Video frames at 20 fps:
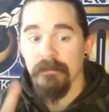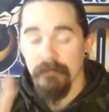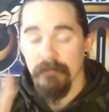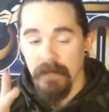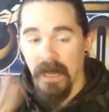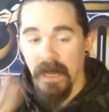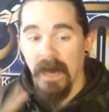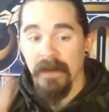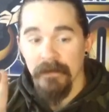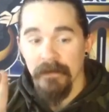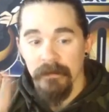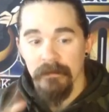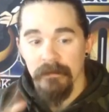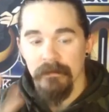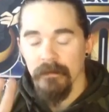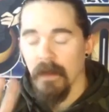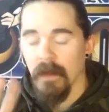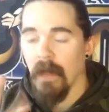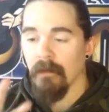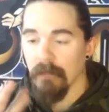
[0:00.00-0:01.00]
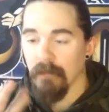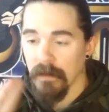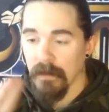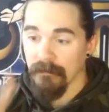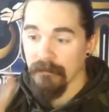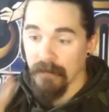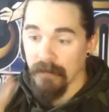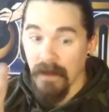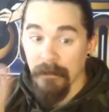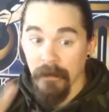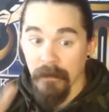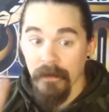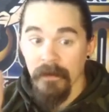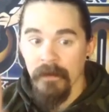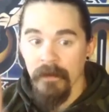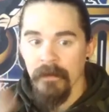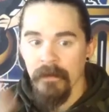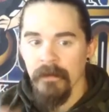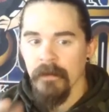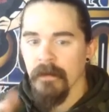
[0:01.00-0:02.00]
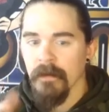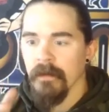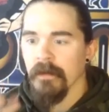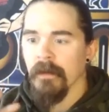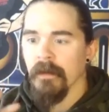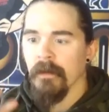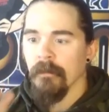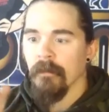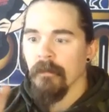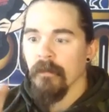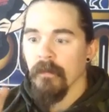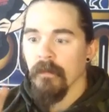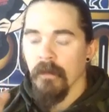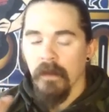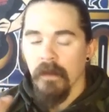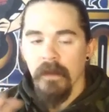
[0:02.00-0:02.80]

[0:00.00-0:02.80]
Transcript: Connor, R- Rick Feinberg. Oh, okay.